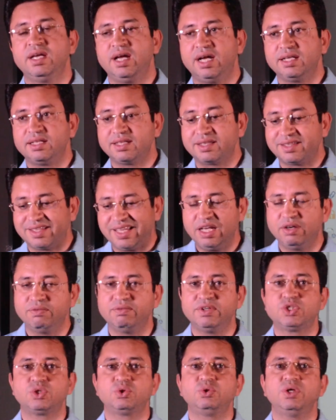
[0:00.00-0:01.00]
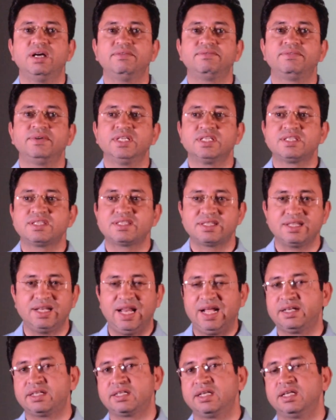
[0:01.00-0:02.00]
and the thing which you have
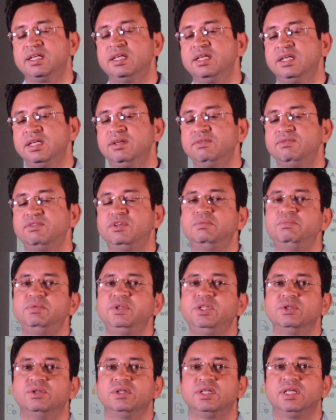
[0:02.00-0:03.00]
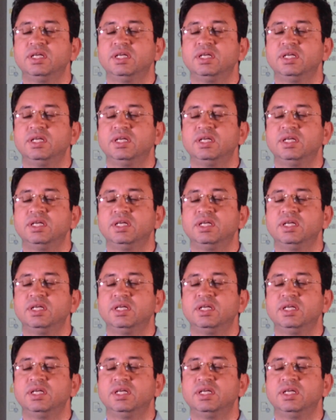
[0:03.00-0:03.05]
selected would be